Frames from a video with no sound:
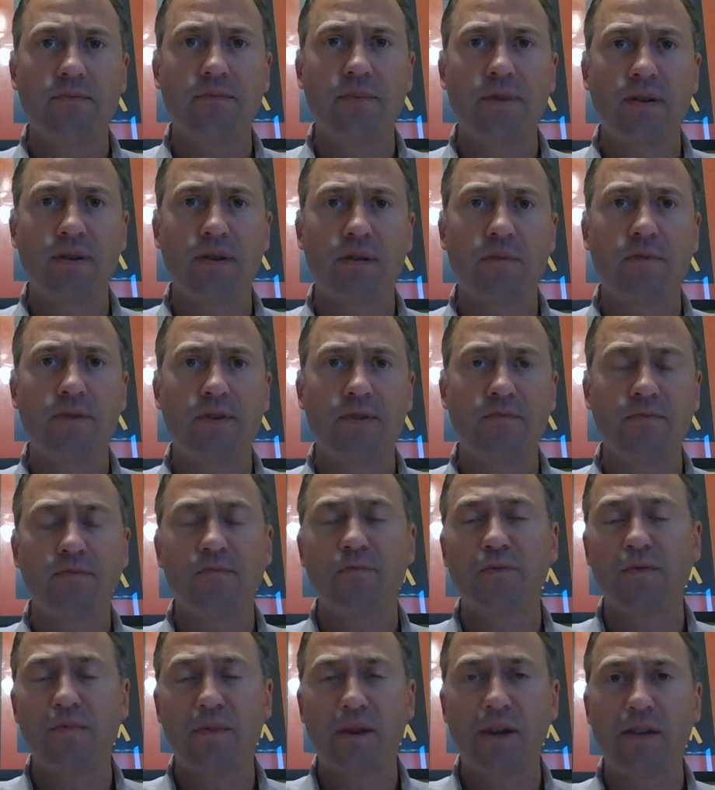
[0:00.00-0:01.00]
being able to
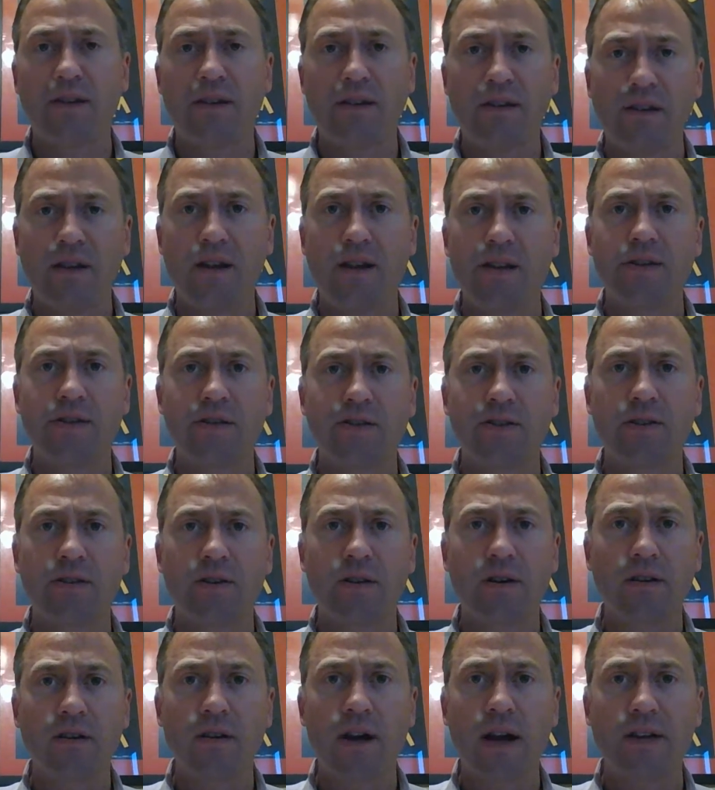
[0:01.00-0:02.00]
remain engaged in
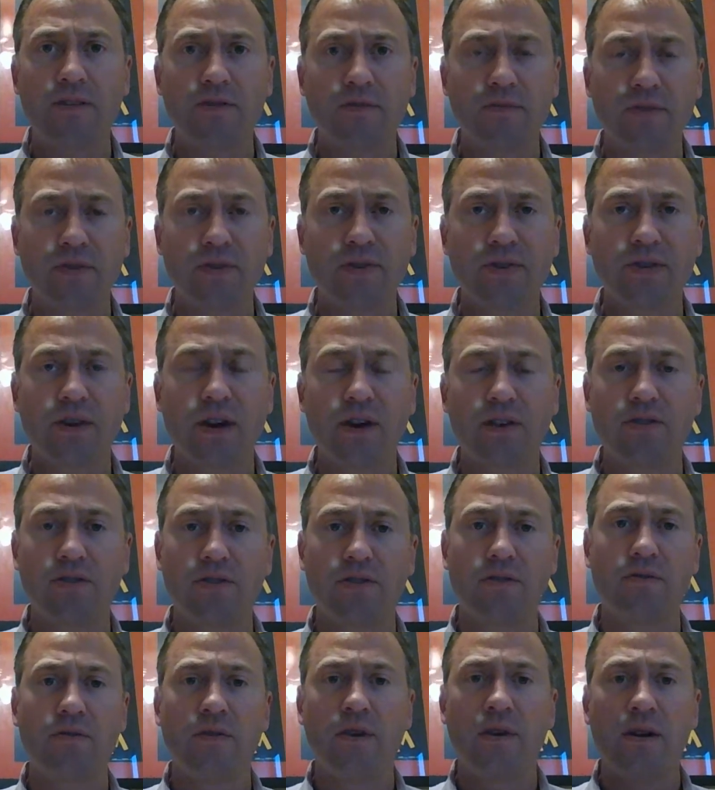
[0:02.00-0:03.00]
our classroom
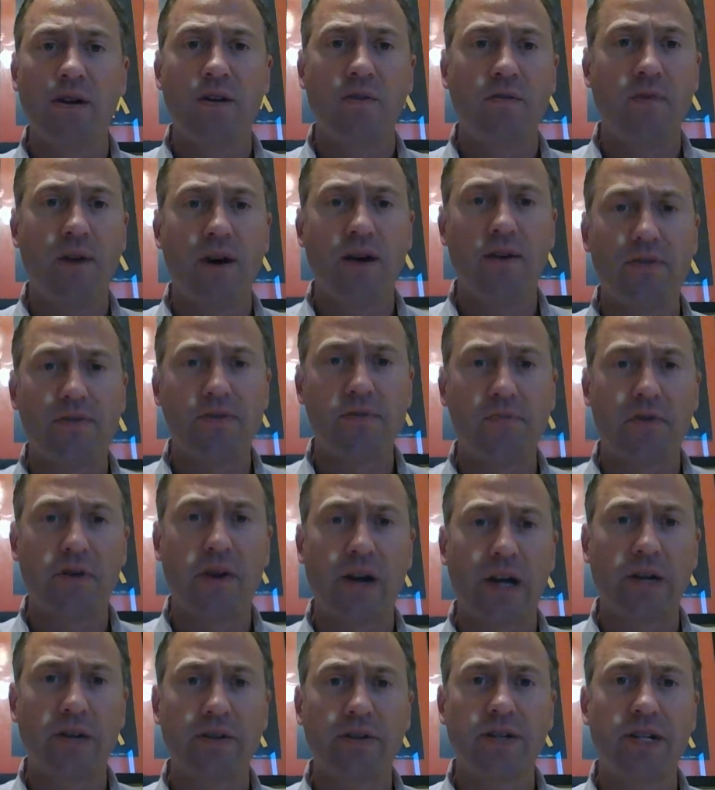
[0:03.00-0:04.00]
discussion while their
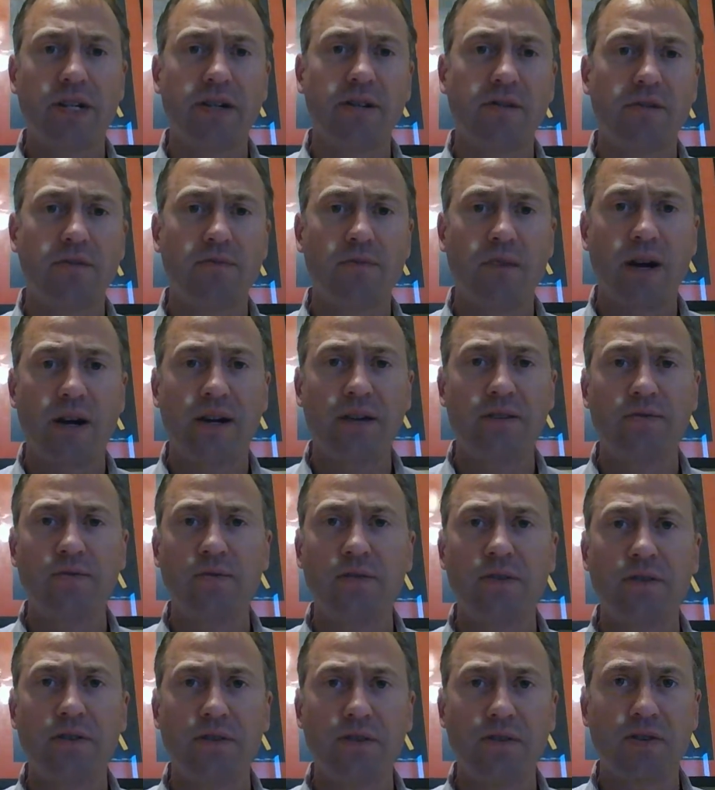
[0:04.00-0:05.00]
priority in their mind
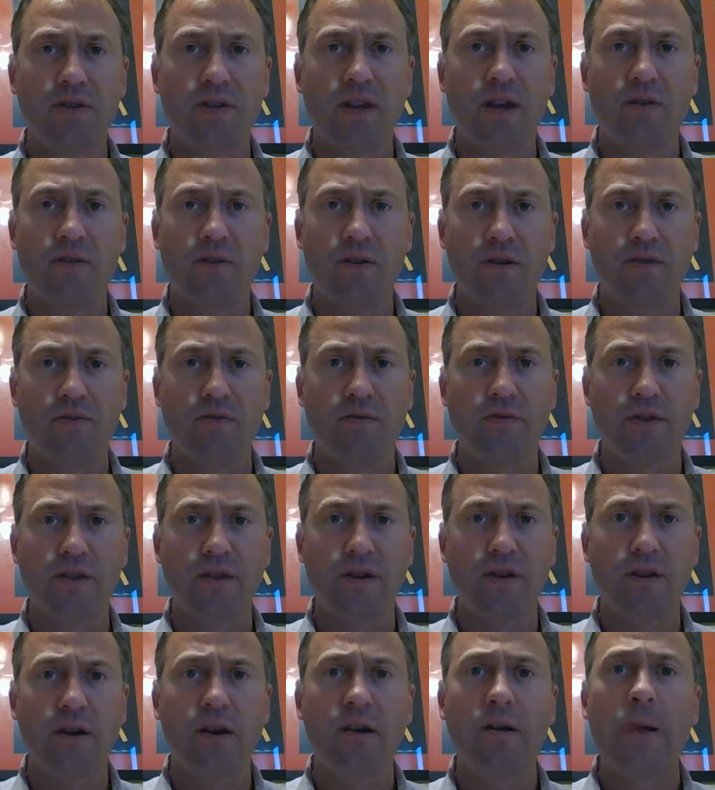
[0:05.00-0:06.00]
really is how hungry
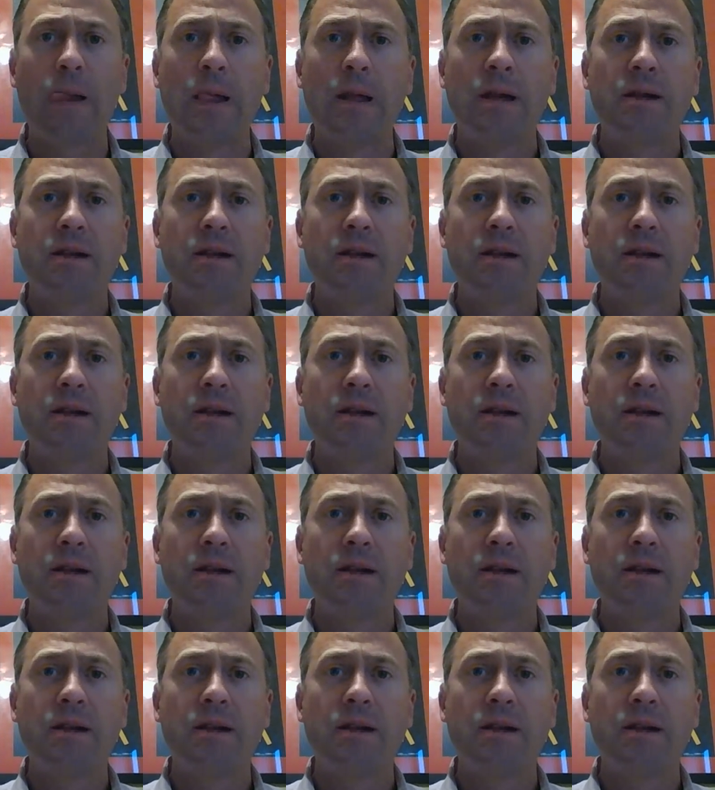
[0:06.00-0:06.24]
they are.